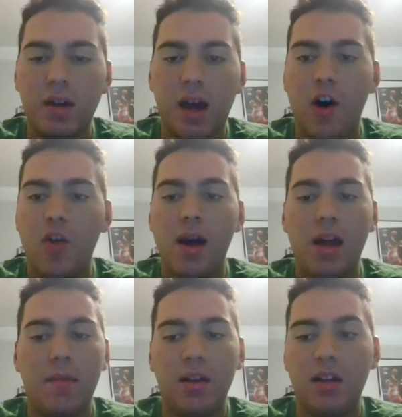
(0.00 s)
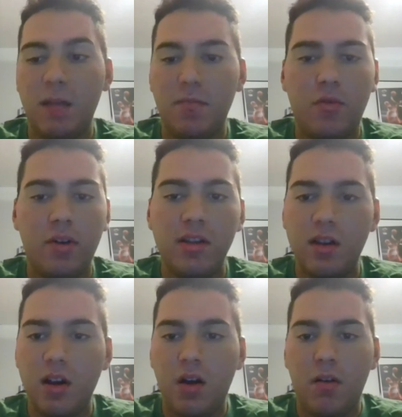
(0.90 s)
I hope I can keep doing this
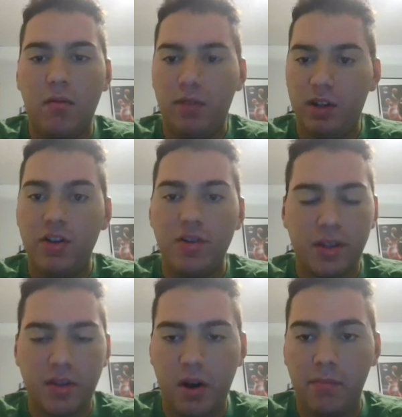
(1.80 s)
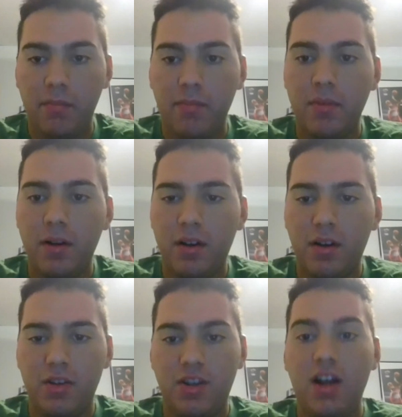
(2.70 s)
for years to come.
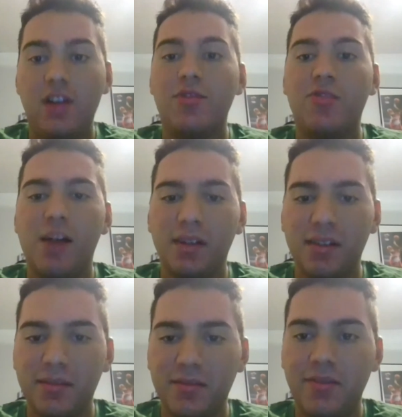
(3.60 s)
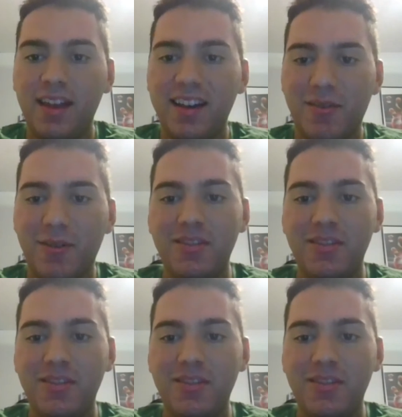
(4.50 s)
Shout out to Robbie for that quote.